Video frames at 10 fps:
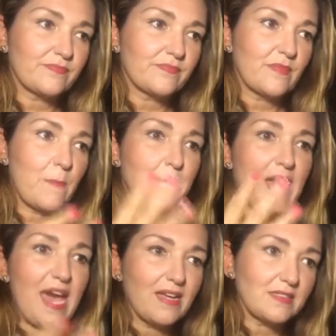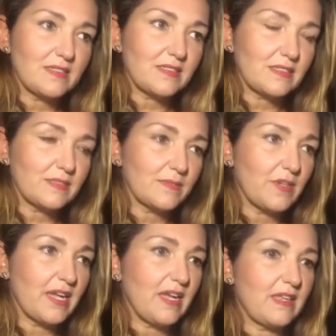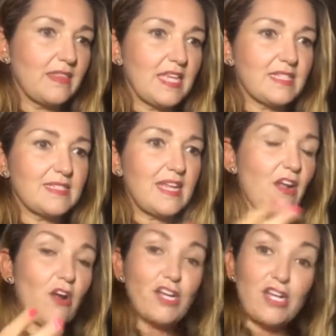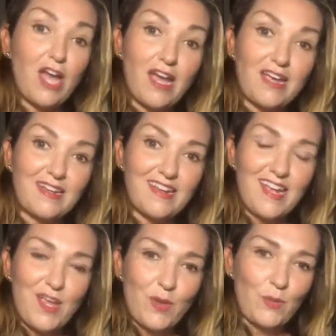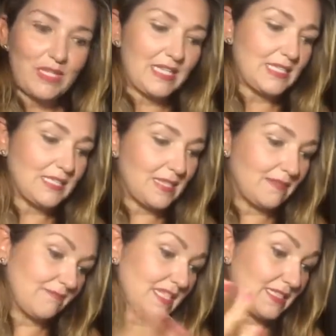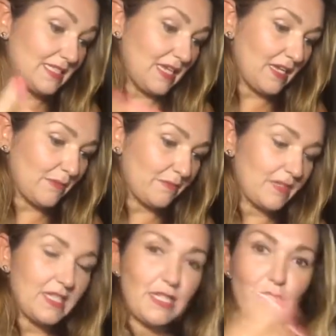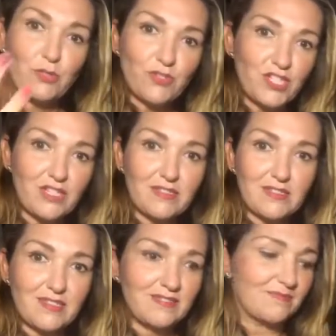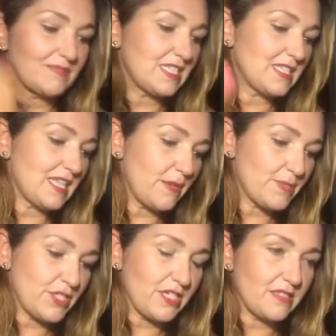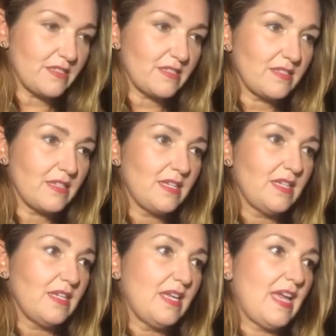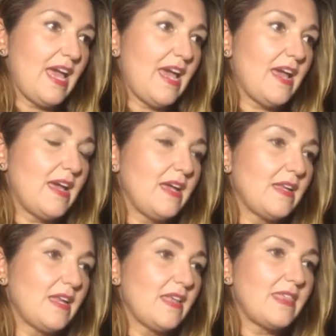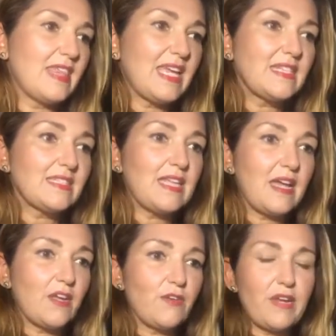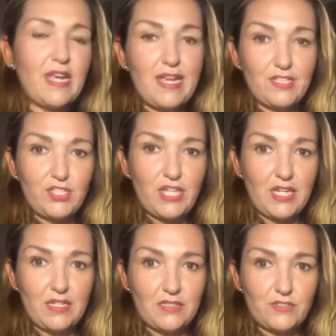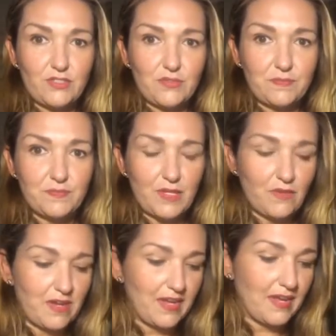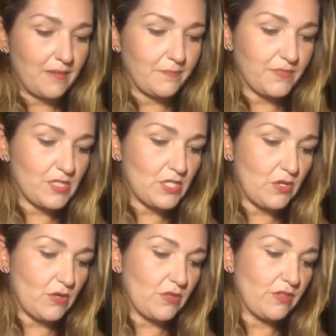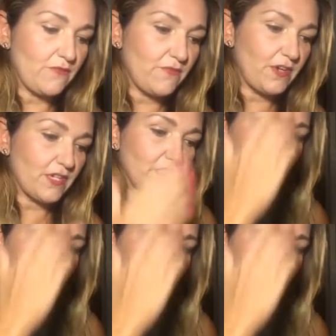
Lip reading: masked, okay? Things that are not what they seem, illusions, deceptions, and things that create change, okay? So the first